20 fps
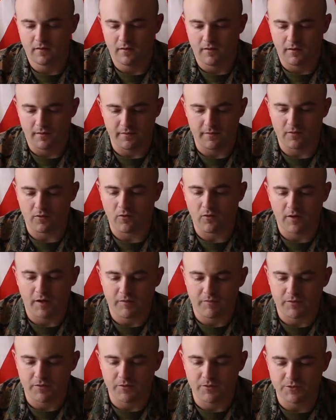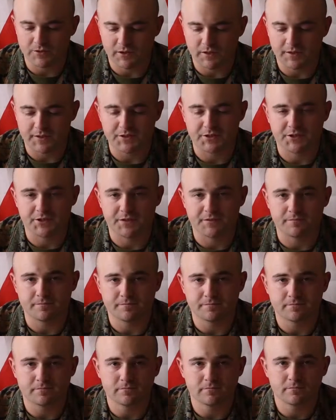and then all I have to do is let it sit.
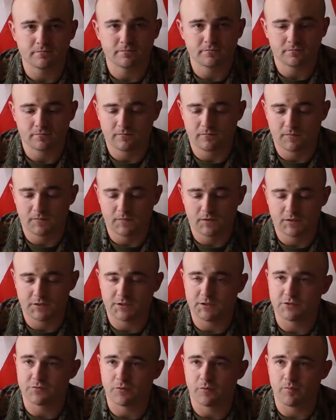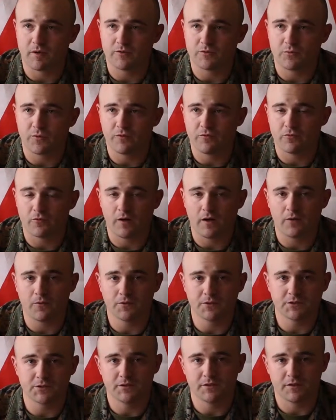sits for about 24
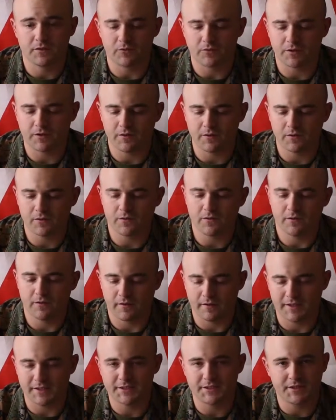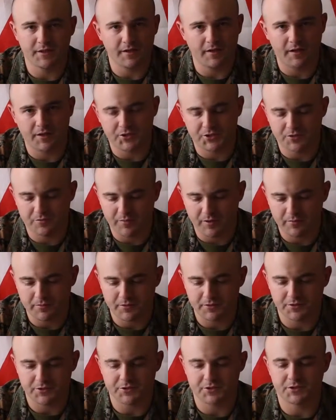hours, it'll cure, the next day I should be able to
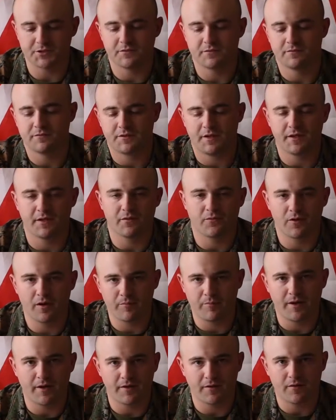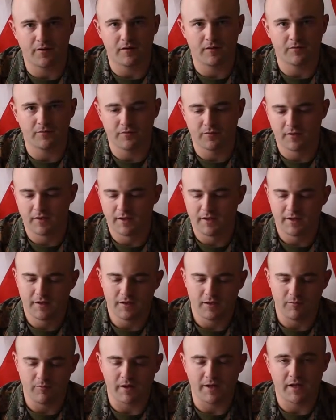just take it right back off.
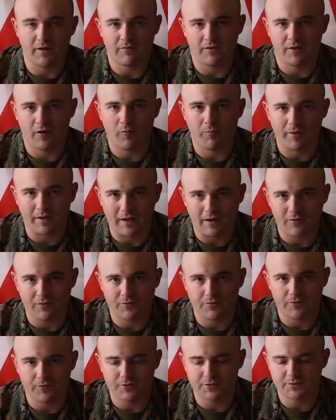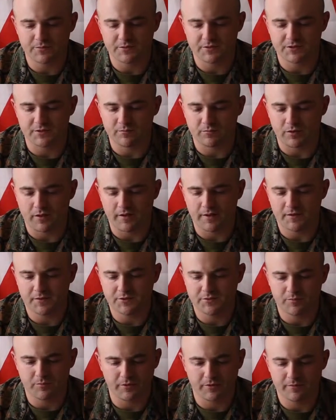You might have to help it out at first with some pliers,
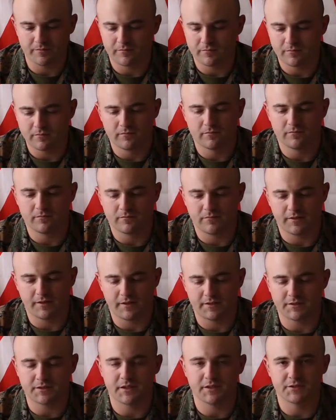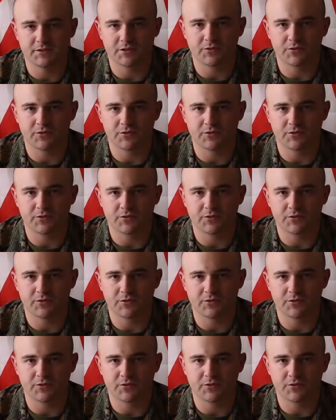but that's, that's the